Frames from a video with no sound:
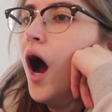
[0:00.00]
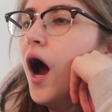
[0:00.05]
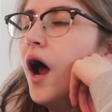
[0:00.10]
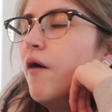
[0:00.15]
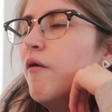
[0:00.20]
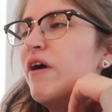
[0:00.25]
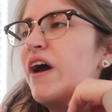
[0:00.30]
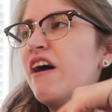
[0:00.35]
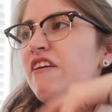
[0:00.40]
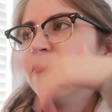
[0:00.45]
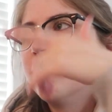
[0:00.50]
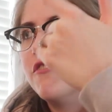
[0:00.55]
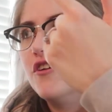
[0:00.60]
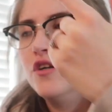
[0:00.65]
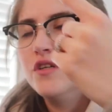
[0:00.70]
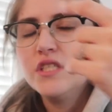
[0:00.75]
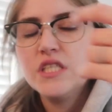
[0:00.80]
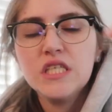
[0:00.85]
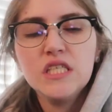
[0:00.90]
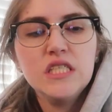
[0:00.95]
Oh, we have
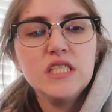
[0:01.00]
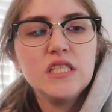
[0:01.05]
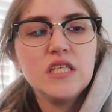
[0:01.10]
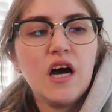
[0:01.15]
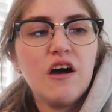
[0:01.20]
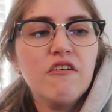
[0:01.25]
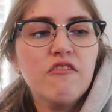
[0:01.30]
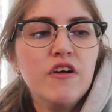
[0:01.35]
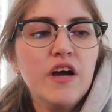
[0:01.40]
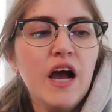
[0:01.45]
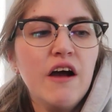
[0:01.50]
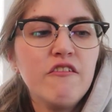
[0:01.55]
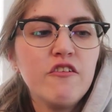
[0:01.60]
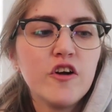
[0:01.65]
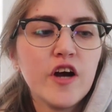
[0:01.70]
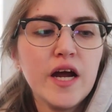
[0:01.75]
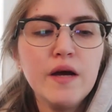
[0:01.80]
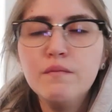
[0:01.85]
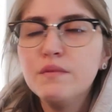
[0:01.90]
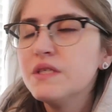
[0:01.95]
fruits and stuff. We
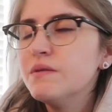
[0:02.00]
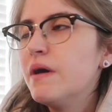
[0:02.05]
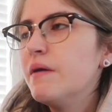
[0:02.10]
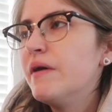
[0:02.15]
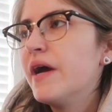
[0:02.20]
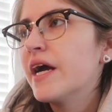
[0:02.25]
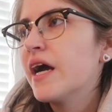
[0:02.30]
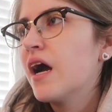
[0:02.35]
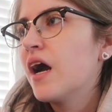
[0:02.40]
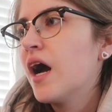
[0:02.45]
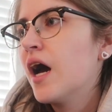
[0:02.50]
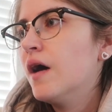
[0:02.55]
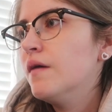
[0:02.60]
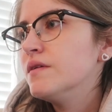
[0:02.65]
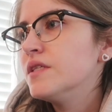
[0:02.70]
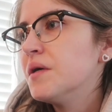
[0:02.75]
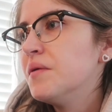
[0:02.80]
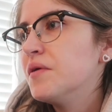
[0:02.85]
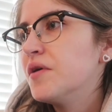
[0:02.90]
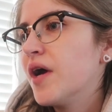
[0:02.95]
have grapes. Maybe I could
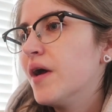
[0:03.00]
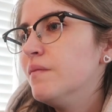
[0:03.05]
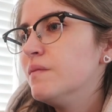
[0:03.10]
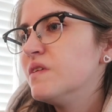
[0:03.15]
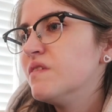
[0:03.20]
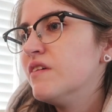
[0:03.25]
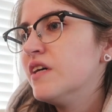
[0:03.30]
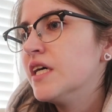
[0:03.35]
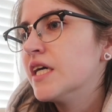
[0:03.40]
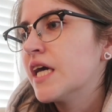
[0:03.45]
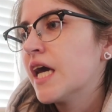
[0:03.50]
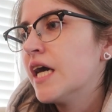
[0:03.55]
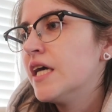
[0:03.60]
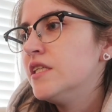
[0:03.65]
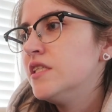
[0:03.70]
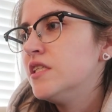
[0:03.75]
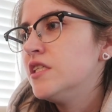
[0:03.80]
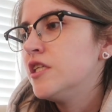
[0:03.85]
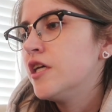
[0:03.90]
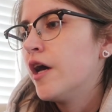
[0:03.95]
cut some grapes for the
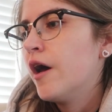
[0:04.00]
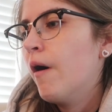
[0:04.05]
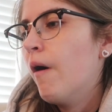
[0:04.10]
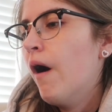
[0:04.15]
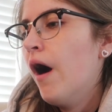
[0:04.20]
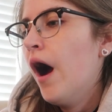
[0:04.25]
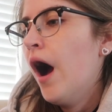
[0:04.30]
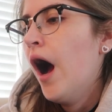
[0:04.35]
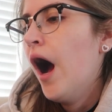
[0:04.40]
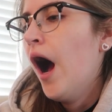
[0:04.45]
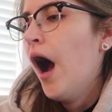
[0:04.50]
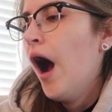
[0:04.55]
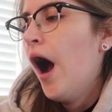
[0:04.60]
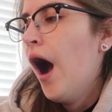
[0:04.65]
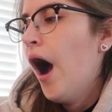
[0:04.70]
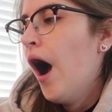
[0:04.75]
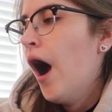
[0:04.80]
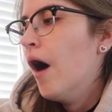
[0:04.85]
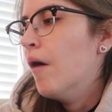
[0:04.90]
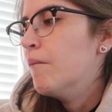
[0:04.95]
kids too.
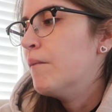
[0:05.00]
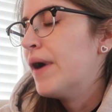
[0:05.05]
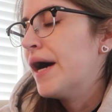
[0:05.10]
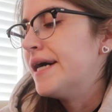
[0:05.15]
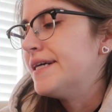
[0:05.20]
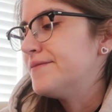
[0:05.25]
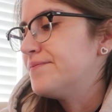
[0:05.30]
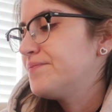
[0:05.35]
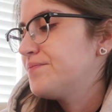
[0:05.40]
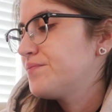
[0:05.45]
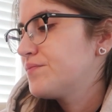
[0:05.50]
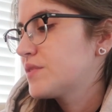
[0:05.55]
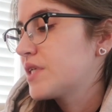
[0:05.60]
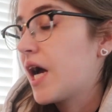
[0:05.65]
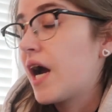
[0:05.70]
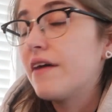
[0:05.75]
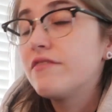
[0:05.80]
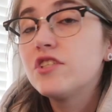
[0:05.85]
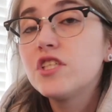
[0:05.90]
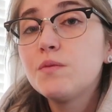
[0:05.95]
But
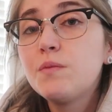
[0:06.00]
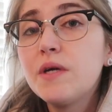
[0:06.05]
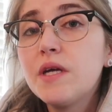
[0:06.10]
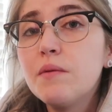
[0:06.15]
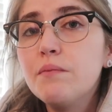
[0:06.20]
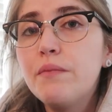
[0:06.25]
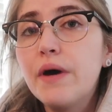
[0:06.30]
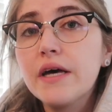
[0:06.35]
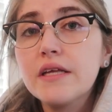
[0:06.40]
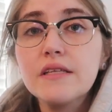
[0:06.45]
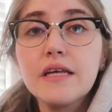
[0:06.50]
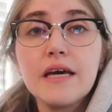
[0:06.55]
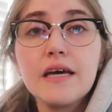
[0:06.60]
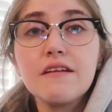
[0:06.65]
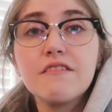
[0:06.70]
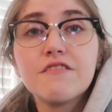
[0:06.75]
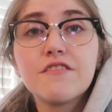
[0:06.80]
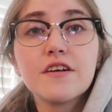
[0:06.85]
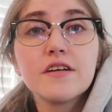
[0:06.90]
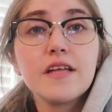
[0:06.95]
yeah, I've just been in bed
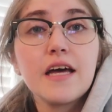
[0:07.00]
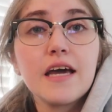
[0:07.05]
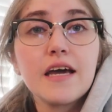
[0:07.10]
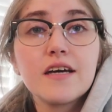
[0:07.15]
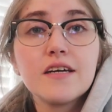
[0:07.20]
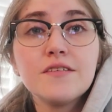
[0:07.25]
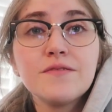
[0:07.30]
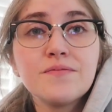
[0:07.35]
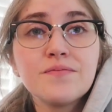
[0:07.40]
laying for like,